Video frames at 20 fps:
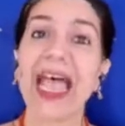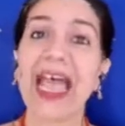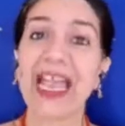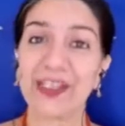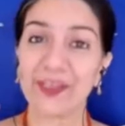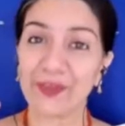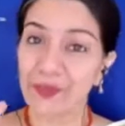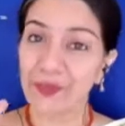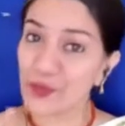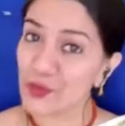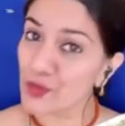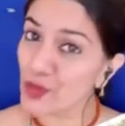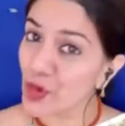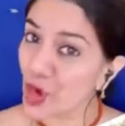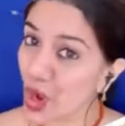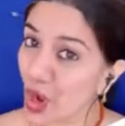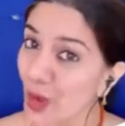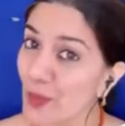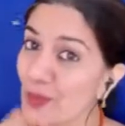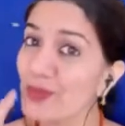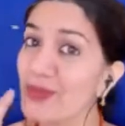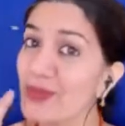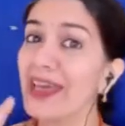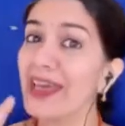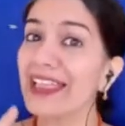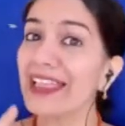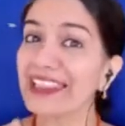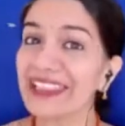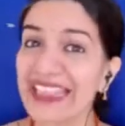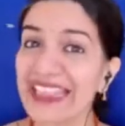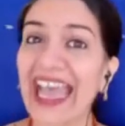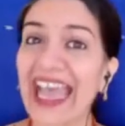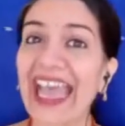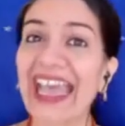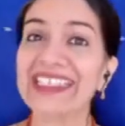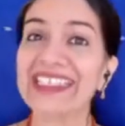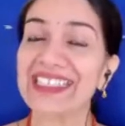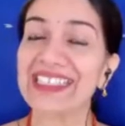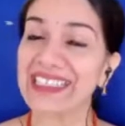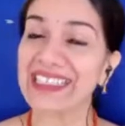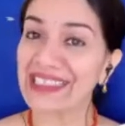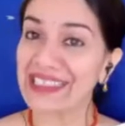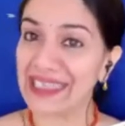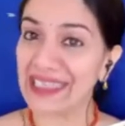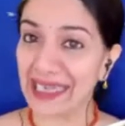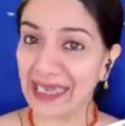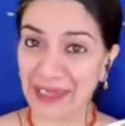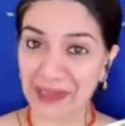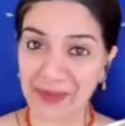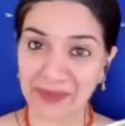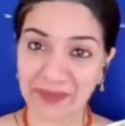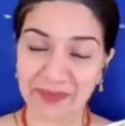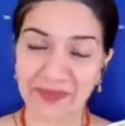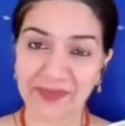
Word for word: And from that day,